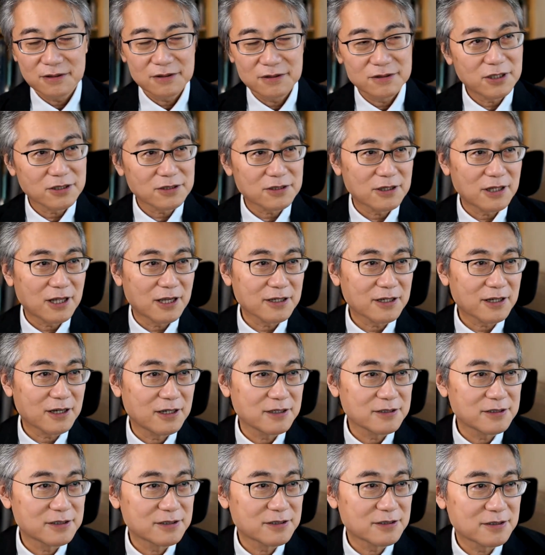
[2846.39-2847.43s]
Just like
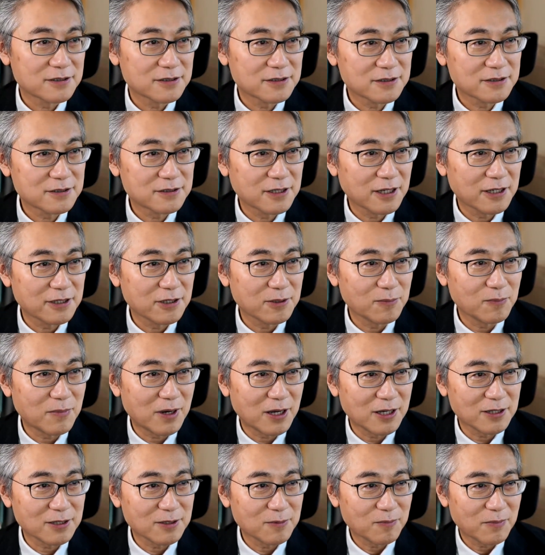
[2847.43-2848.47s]
I said in my